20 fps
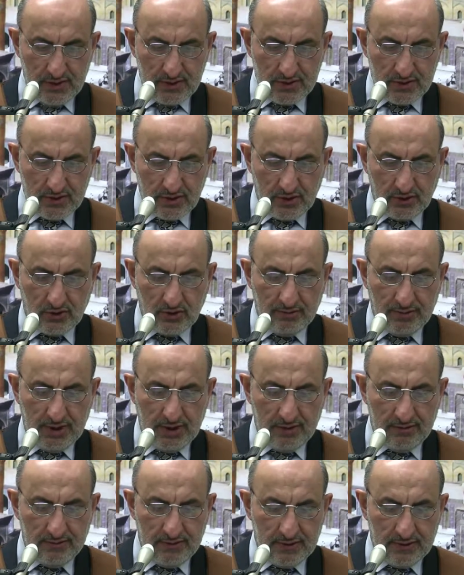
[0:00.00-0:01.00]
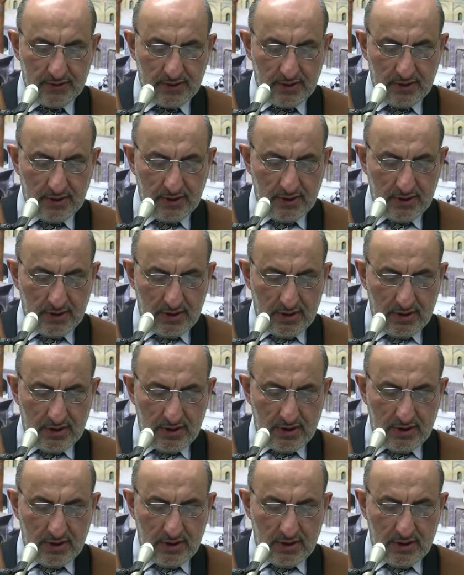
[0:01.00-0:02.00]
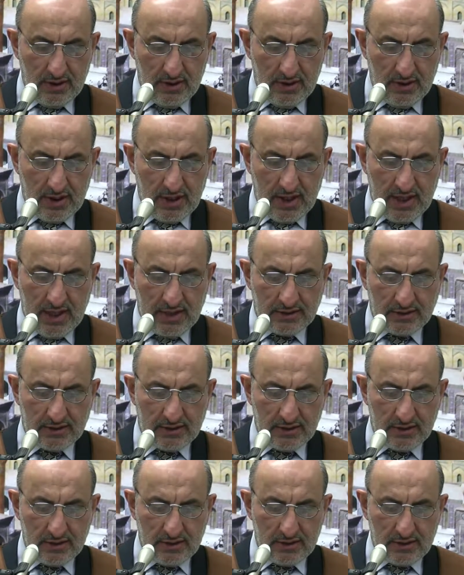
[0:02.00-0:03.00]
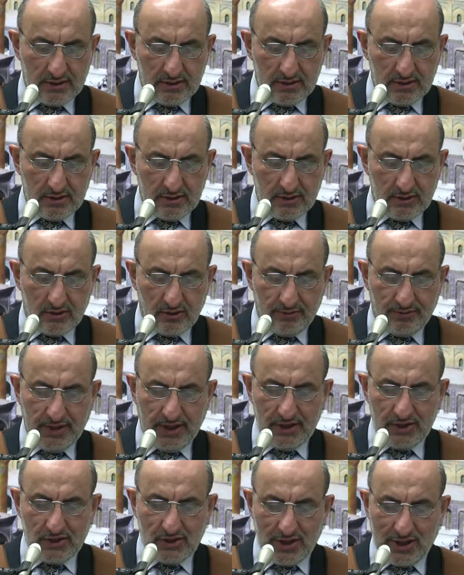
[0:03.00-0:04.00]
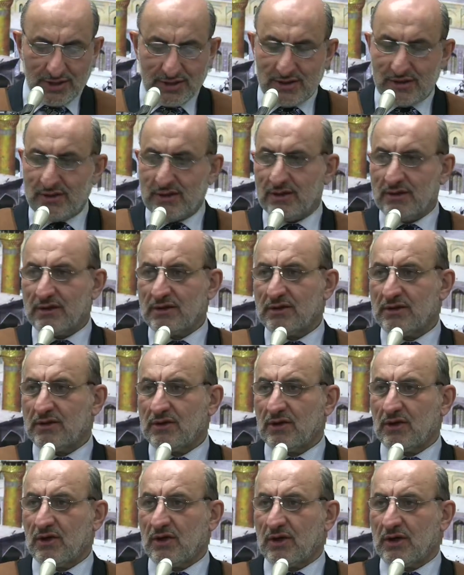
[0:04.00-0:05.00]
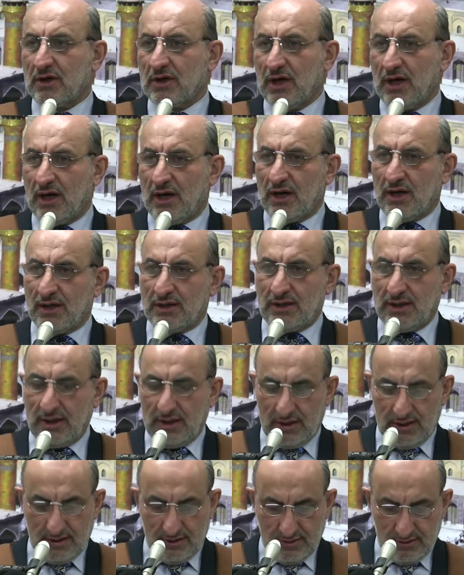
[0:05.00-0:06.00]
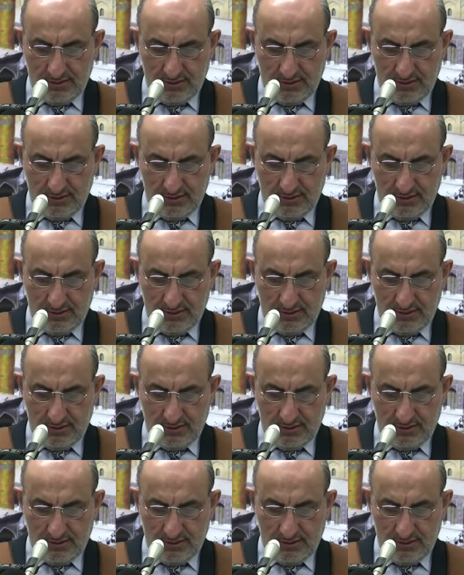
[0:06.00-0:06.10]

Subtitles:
So to be living. And to be just or adil.